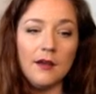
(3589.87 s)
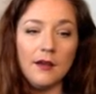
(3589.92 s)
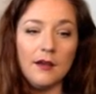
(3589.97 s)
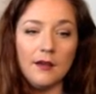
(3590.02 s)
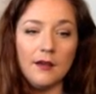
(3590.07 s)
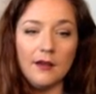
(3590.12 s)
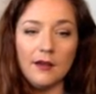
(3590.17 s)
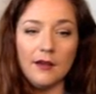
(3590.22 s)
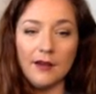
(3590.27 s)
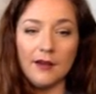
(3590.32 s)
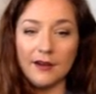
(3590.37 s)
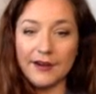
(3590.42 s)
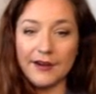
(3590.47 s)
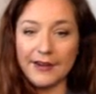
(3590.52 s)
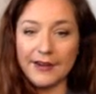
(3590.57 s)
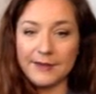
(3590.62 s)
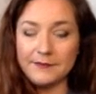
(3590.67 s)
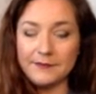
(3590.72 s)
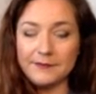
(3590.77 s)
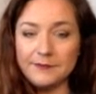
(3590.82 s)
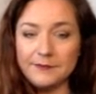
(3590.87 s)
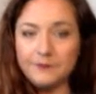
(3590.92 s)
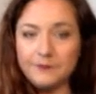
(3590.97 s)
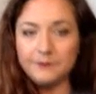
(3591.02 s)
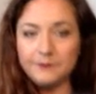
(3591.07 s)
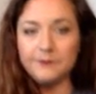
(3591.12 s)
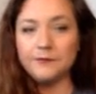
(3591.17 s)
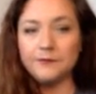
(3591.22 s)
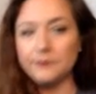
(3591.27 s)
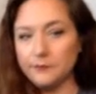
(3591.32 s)
All right,
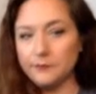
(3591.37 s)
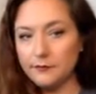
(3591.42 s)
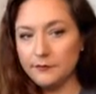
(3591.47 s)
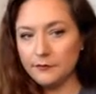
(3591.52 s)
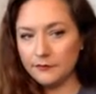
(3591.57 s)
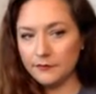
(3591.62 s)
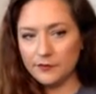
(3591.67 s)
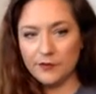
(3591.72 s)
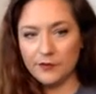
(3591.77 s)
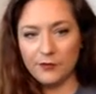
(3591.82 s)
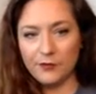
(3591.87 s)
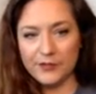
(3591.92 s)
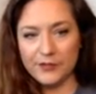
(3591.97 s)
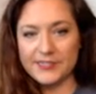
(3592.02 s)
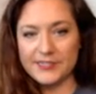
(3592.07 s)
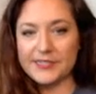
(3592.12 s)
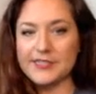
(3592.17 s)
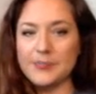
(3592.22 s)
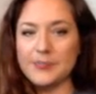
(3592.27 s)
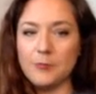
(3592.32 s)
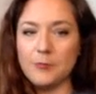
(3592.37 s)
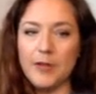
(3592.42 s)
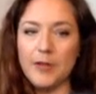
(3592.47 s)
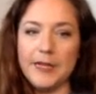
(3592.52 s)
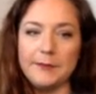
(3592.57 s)
for 61,